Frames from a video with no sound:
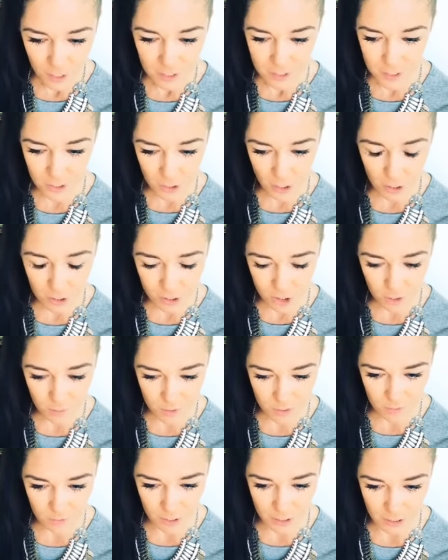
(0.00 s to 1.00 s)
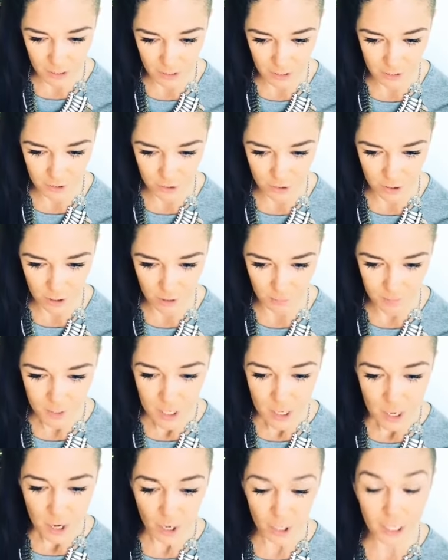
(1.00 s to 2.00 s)
scholarships at reganhillyer.com.
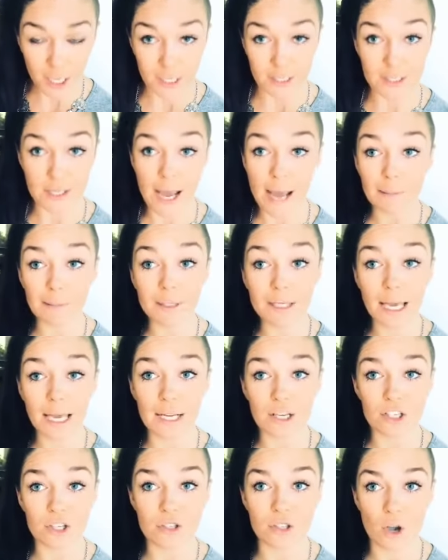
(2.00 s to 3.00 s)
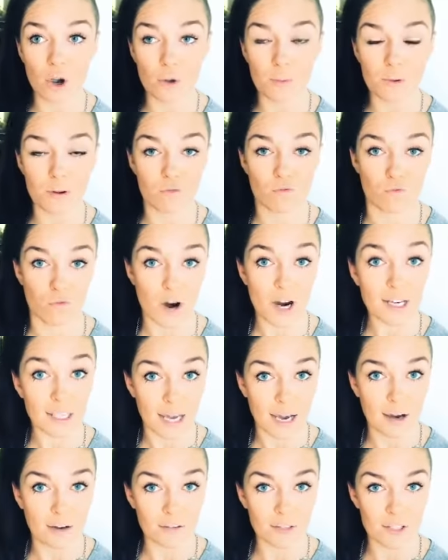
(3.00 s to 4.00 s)
Okay, so applications are open right
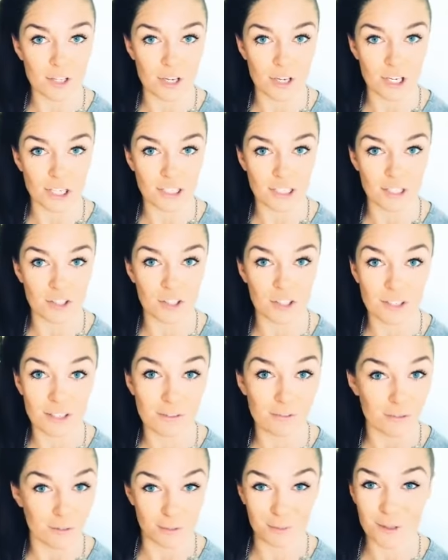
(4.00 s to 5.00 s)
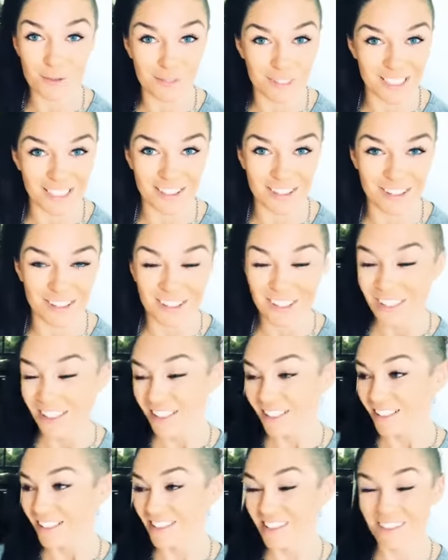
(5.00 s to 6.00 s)
now. So you can literally film your video,
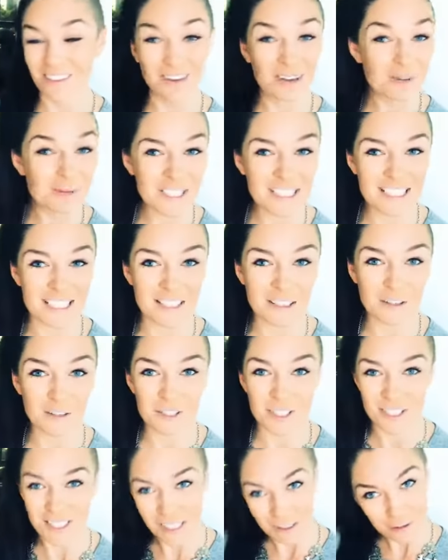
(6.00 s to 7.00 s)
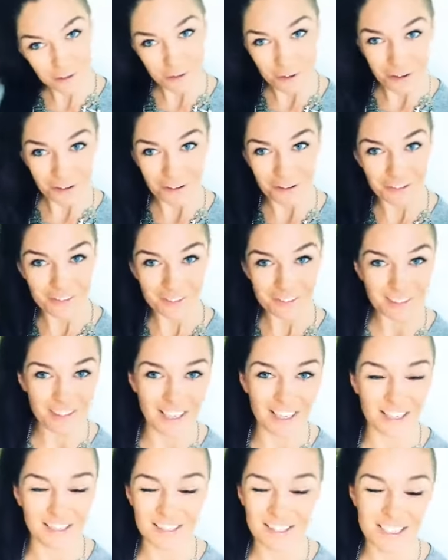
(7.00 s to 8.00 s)
it's not a big deal. Just get your phone,
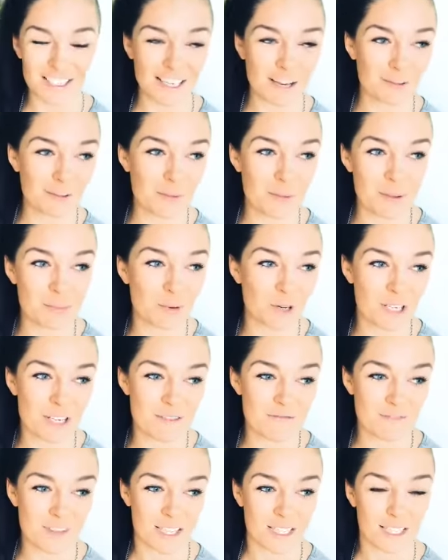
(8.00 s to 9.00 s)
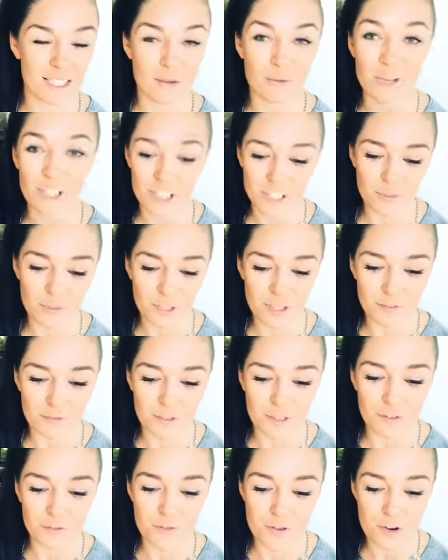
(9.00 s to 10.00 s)
and it doesn't have to be pretty and fancy. We just want to
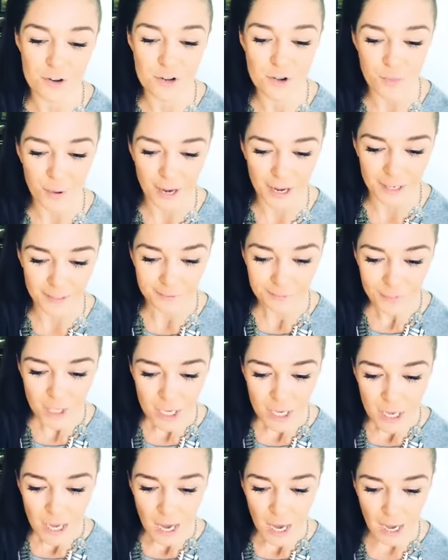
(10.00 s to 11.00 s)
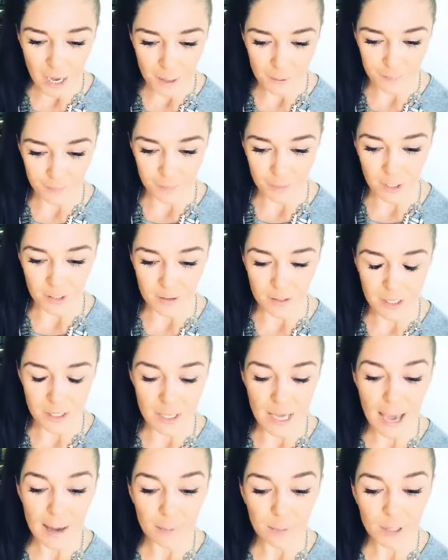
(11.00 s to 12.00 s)
feel for who you are. Um, the
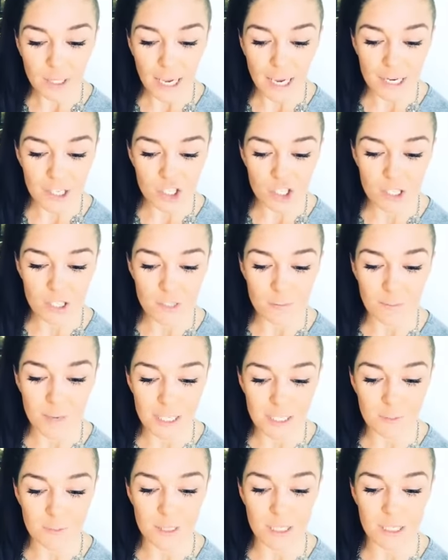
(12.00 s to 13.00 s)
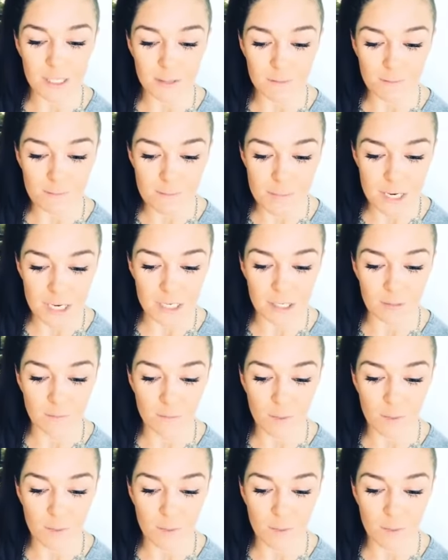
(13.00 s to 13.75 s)
applications must be submitted